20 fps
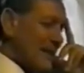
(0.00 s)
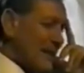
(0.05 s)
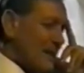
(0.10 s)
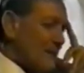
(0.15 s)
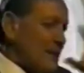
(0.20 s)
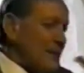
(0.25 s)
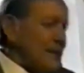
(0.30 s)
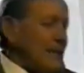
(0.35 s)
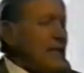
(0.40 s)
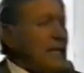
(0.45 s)

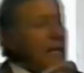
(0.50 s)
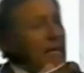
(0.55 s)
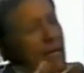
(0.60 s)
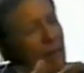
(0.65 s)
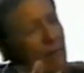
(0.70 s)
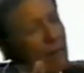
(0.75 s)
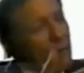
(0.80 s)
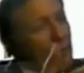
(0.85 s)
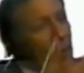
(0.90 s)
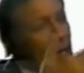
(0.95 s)
But
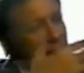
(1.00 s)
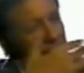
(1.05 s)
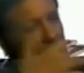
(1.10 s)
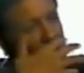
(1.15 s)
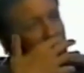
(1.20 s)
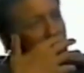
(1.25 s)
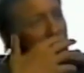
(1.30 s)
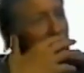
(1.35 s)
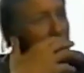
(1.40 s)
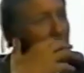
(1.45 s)
coming back
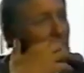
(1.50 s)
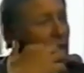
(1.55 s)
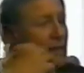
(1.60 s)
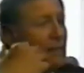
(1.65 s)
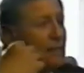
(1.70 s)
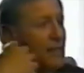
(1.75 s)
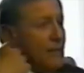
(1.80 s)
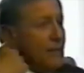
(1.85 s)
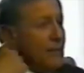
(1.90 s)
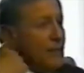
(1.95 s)
to
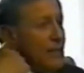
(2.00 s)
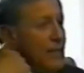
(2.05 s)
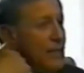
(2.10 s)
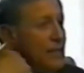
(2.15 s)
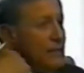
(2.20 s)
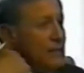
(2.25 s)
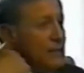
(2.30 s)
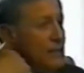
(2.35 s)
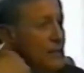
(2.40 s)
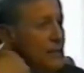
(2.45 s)
Stephen,
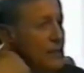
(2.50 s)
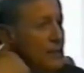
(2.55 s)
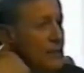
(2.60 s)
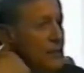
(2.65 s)
he's